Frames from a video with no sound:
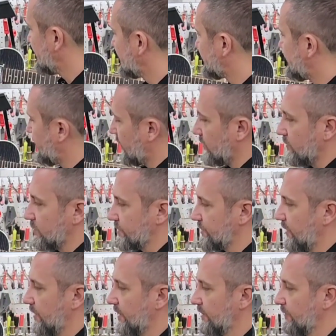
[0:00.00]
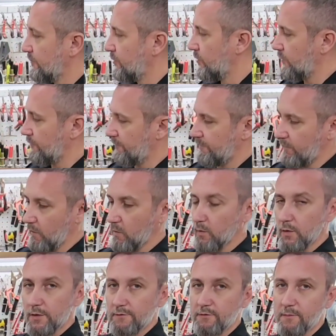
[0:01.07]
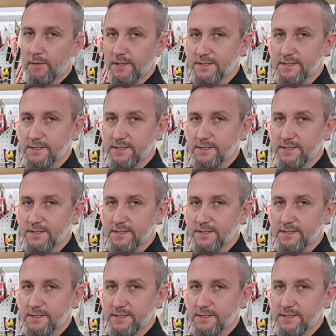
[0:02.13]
this ferrule was starting to pull forward from the